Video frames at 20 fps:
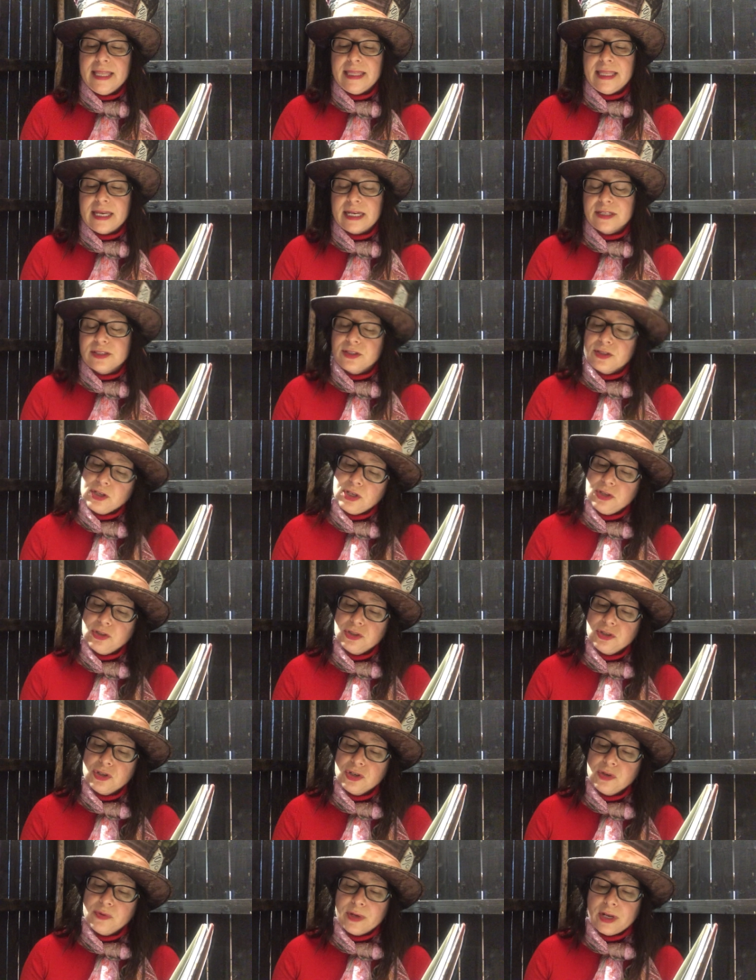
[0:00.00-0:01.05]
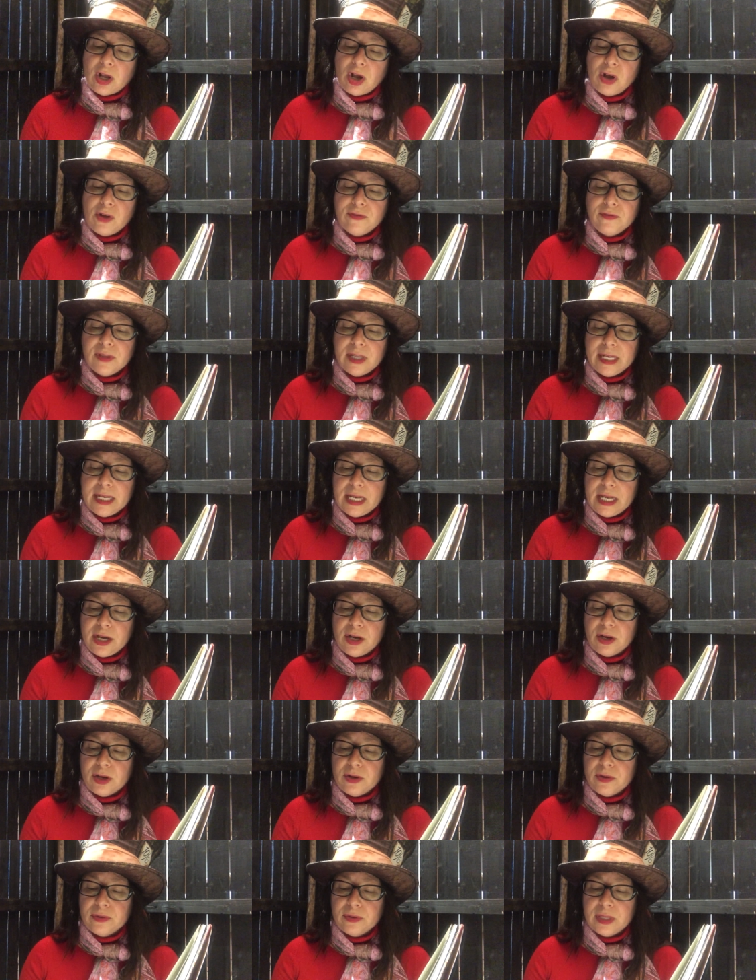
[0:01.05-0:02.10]
The executioner went off like an
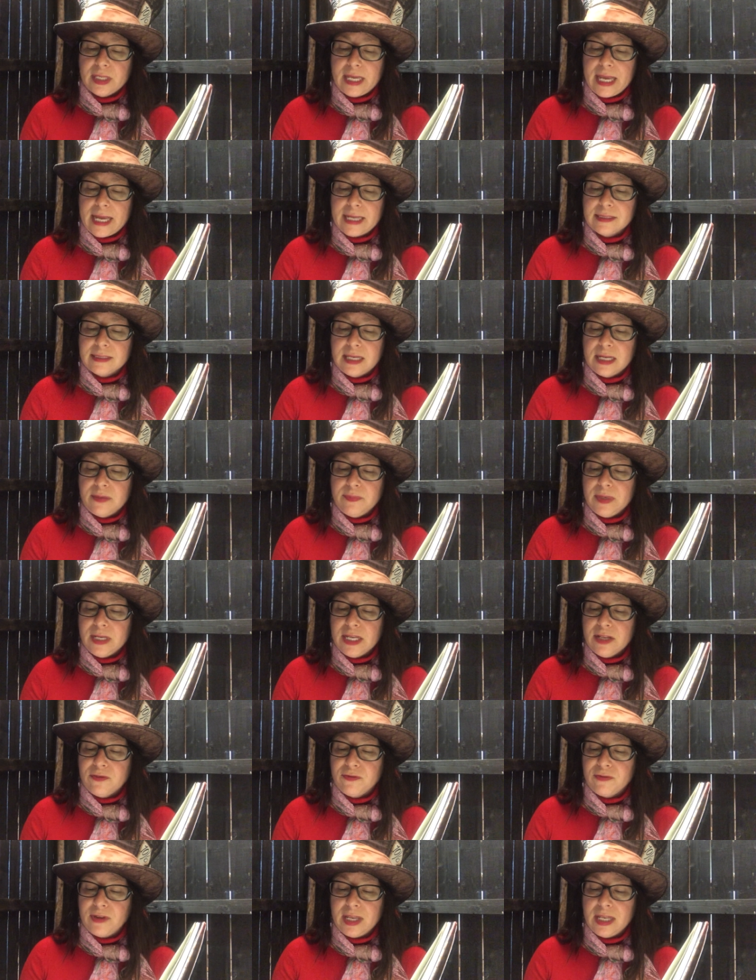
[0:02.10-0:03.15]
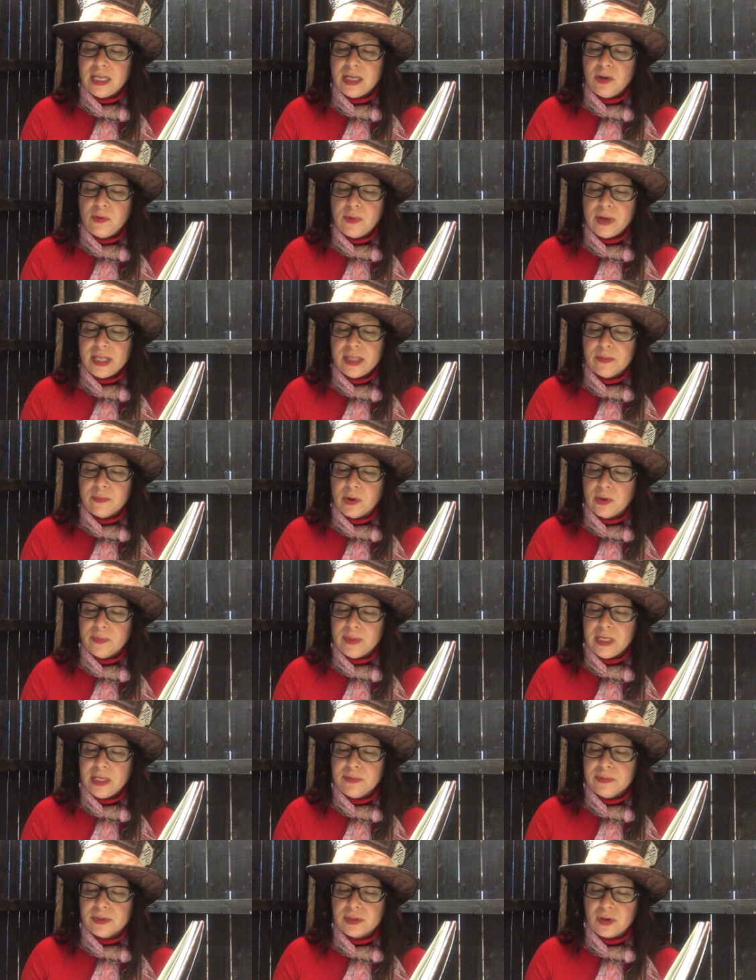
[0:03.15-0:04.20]
arrow. The cat's head began fading away the moment
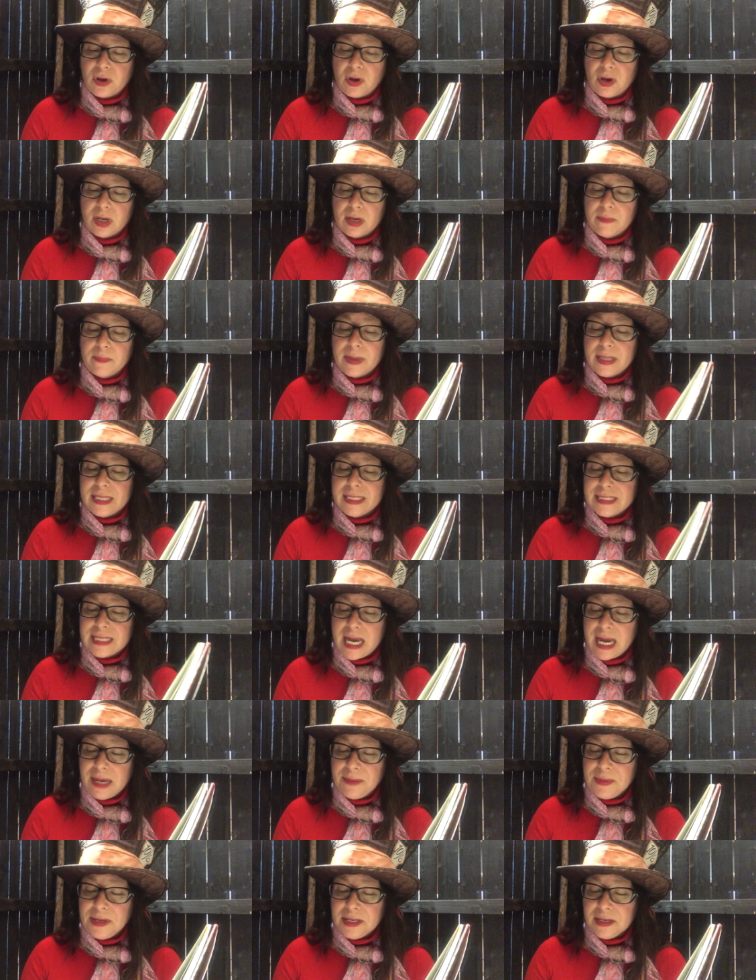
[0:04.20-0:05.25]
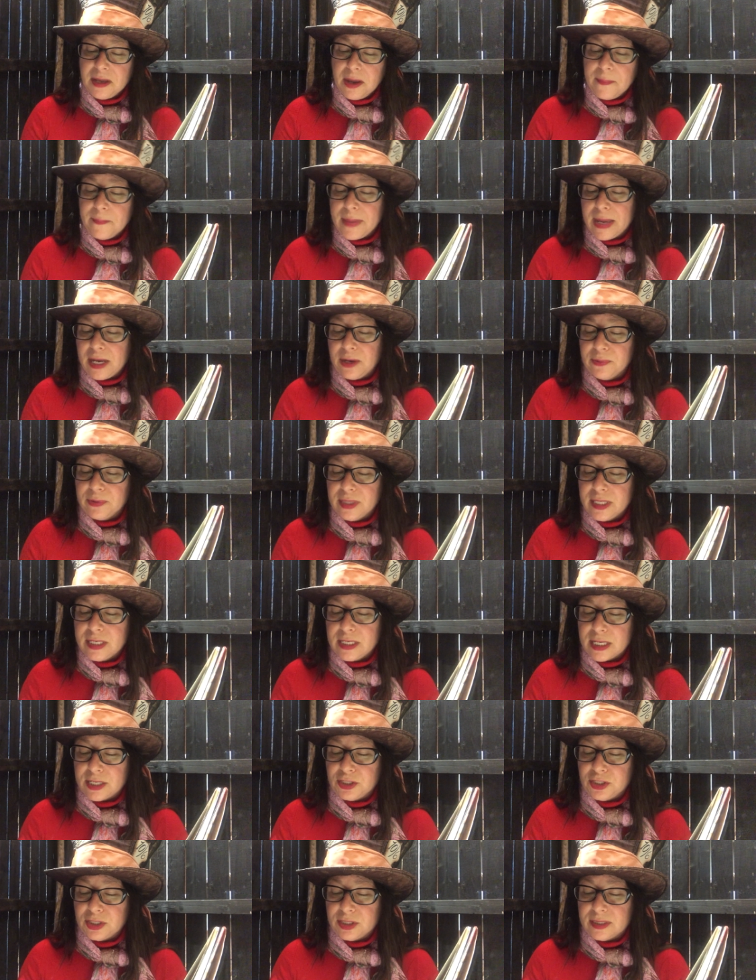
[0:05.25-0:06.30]
he was gone, and by the time he had come back with the
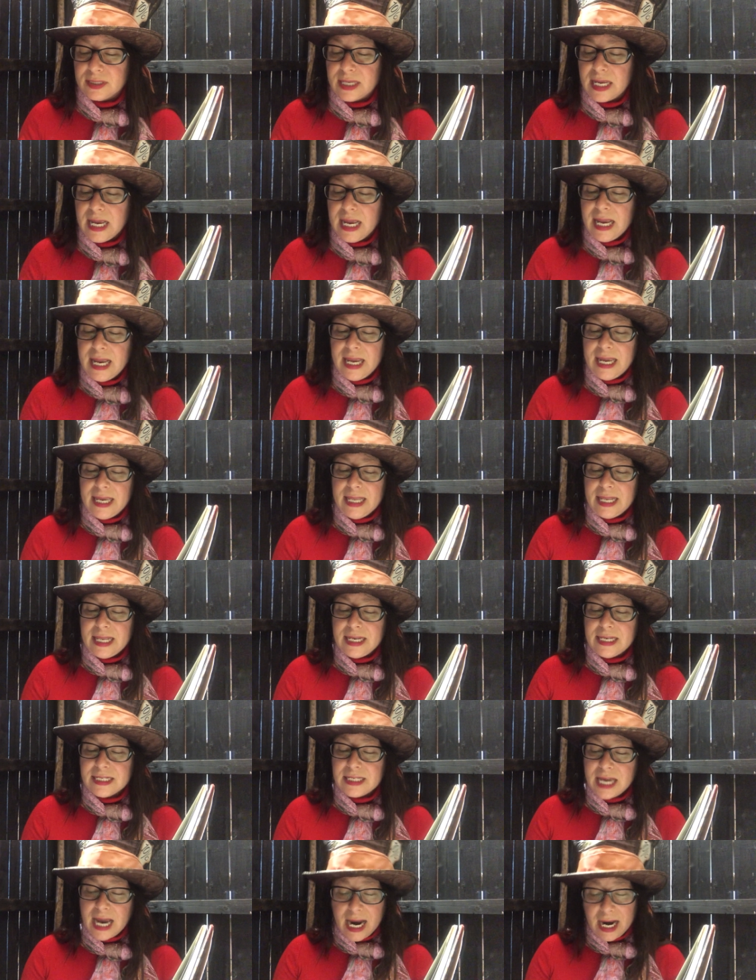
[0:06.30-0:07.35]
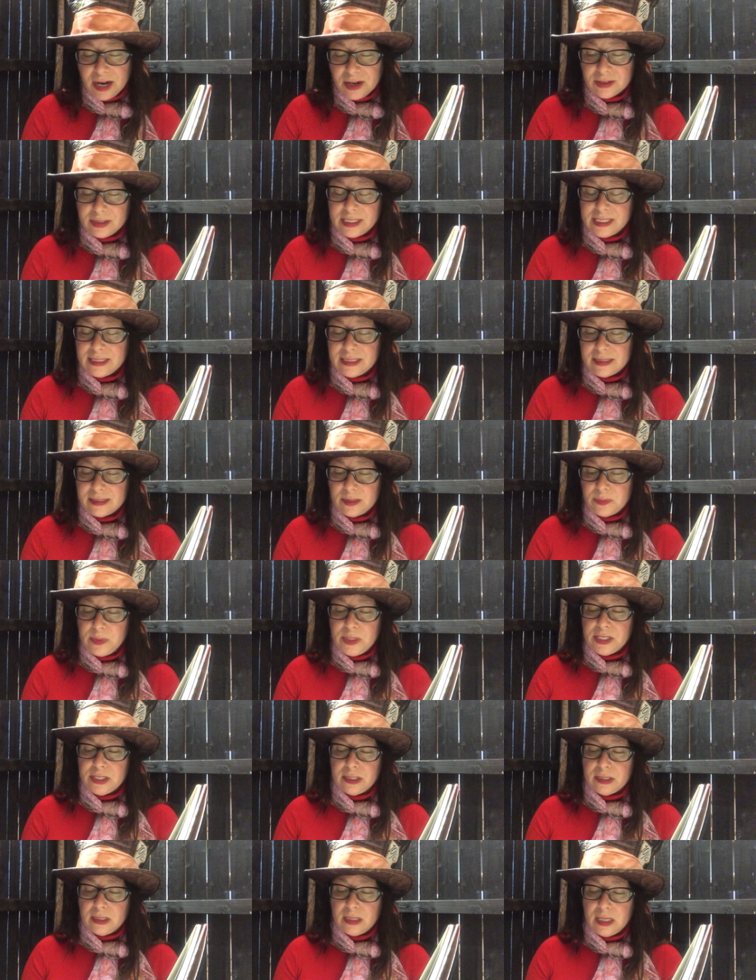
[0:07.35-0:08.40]
Duchess, it had entirely
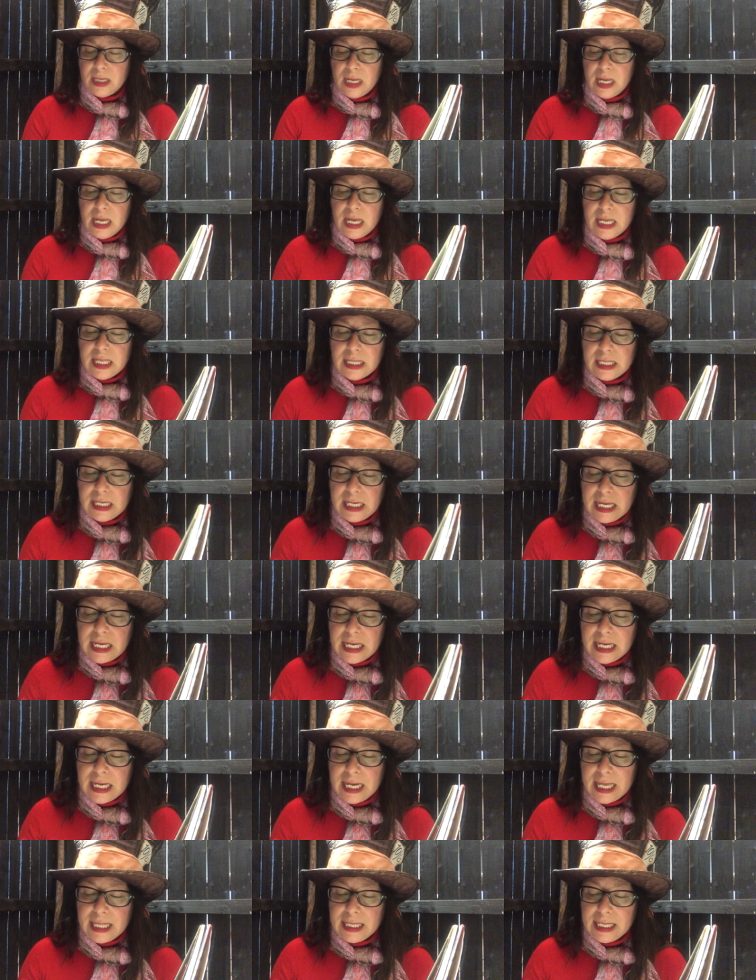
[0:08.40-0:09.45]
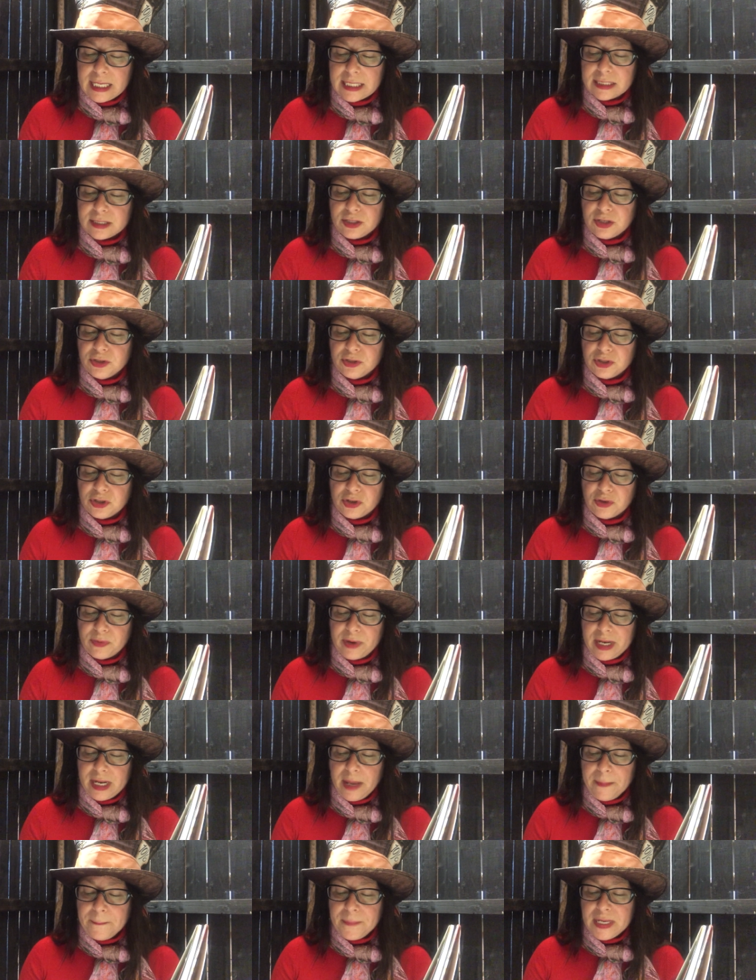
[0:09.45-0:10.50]
disappeared. The king and the executioner ran
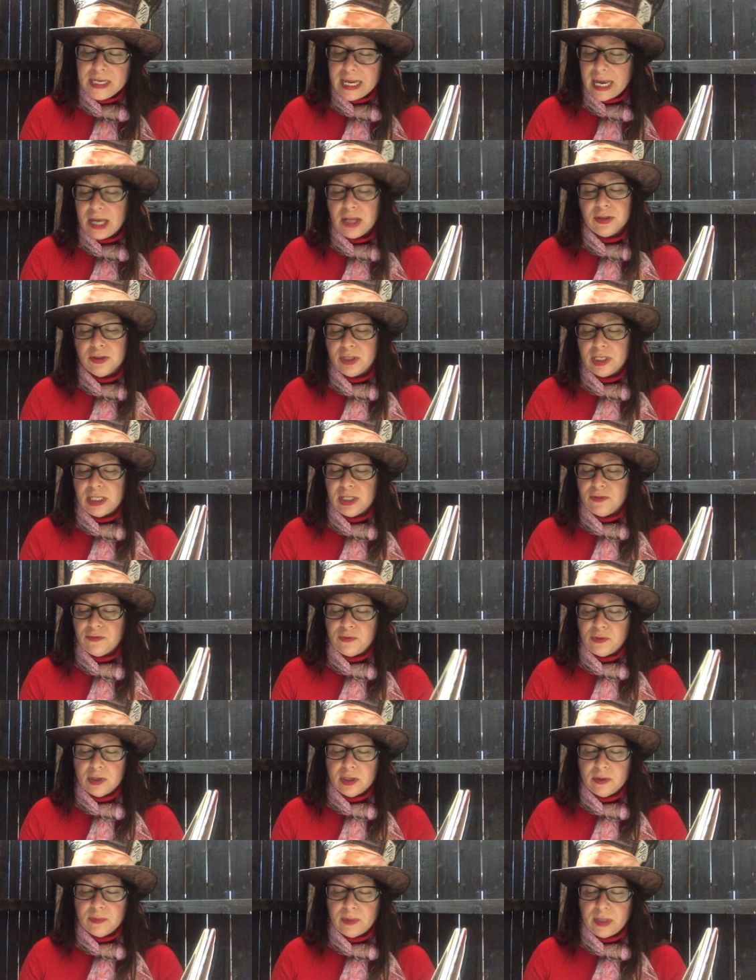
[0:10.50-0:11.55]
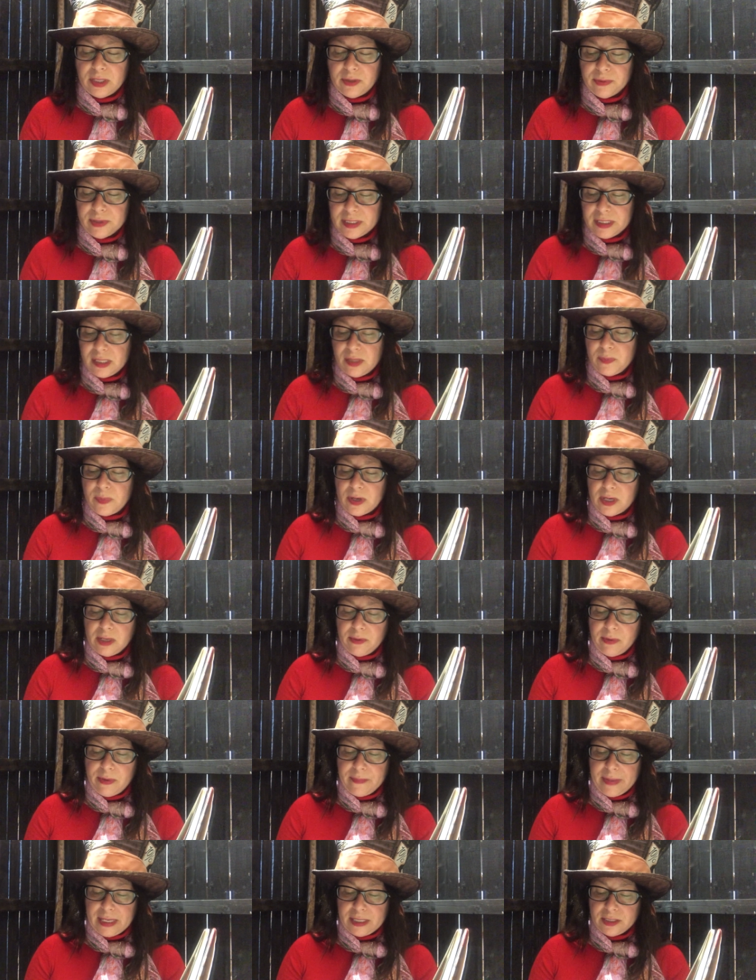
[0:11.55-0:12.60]
up and down looking for it while the rest of the party
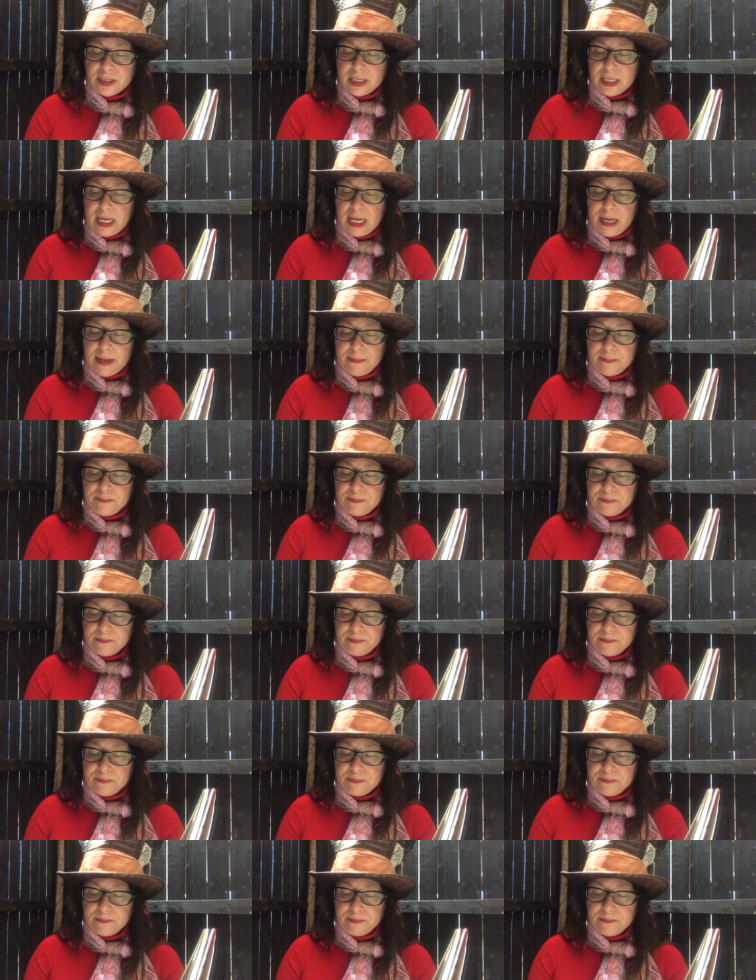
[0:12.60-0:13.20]
went back to the game.